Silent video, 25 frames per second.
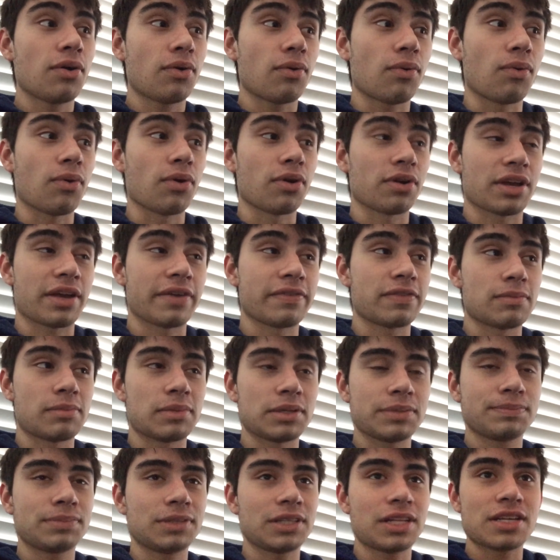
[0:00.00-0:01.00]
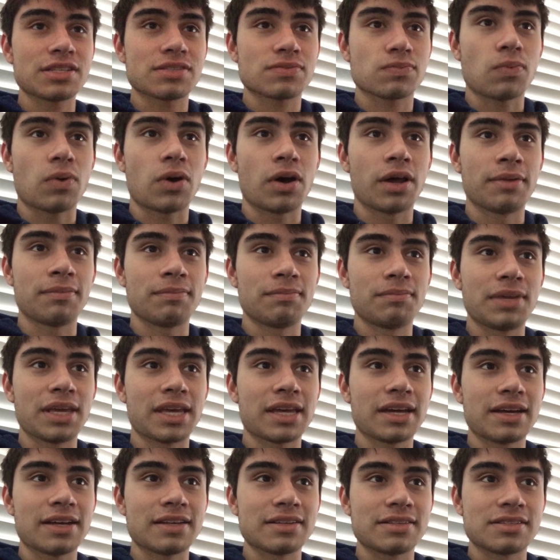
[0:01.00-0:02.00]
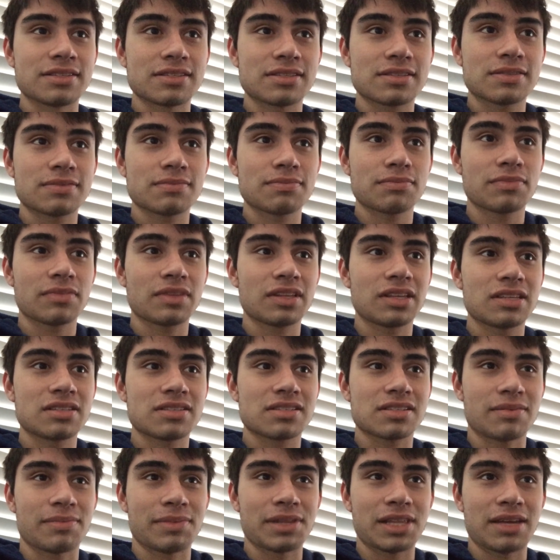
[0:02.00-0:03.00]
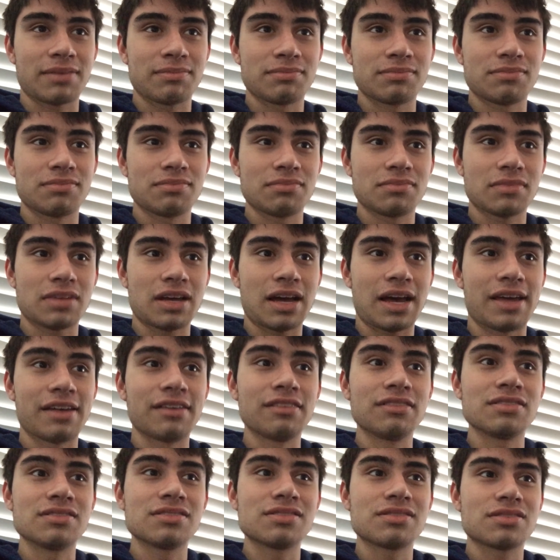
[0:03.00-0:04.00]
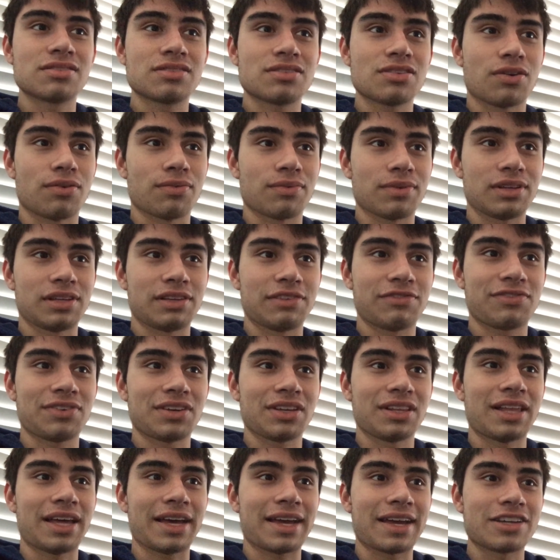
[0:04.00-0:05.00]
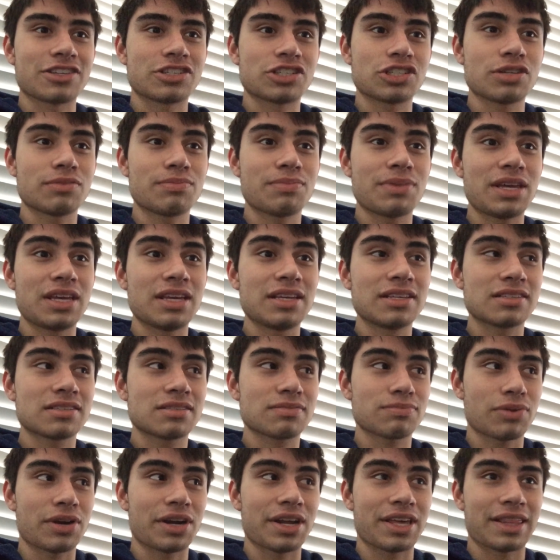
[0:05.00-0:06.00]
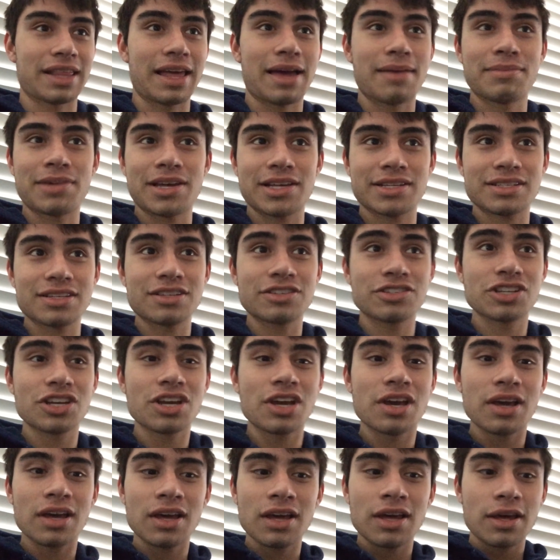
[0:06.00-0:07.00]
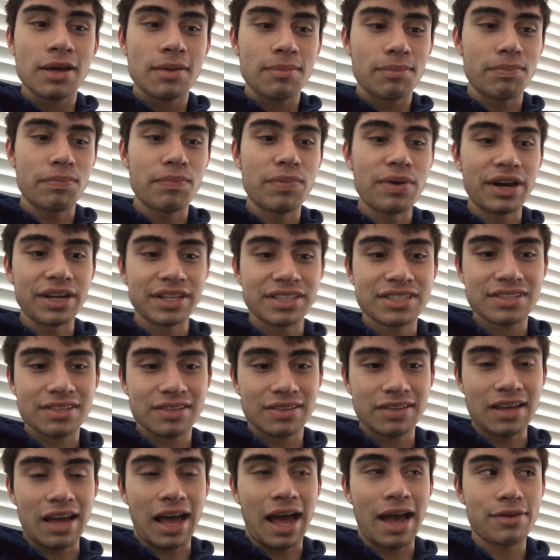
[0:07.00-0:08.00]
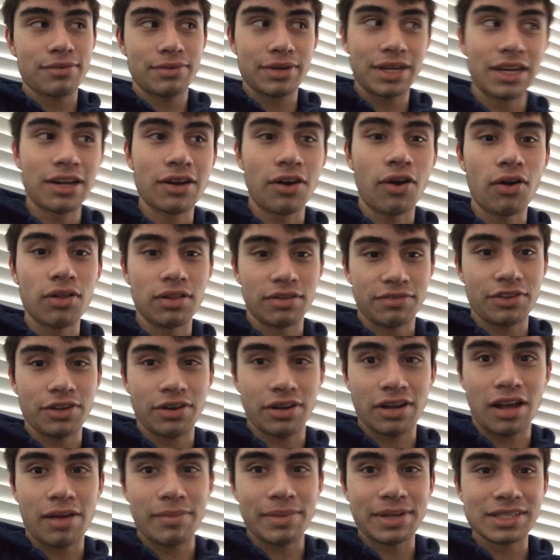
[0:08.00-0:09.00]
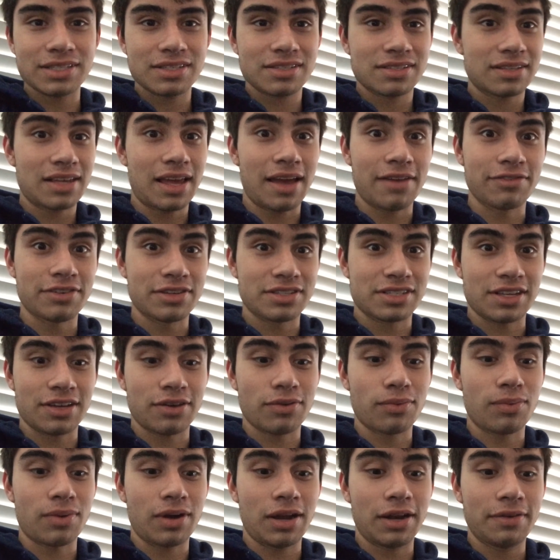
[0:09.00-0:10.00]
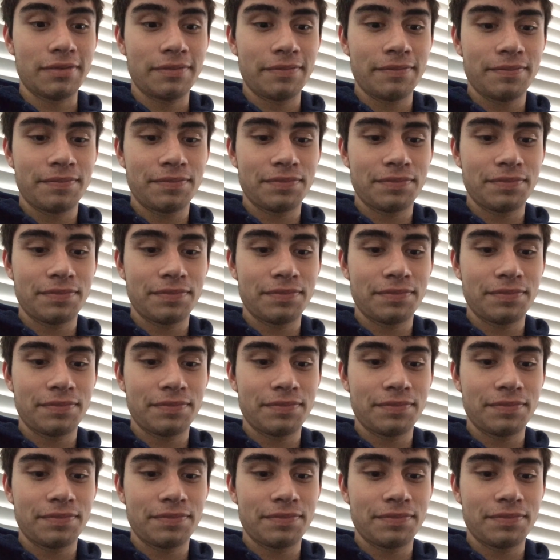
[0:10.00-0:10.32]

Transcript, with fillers: or give them a plus one, because some of them I don't really feel like I should be spreading that message. But I read all of your comments. Every single one.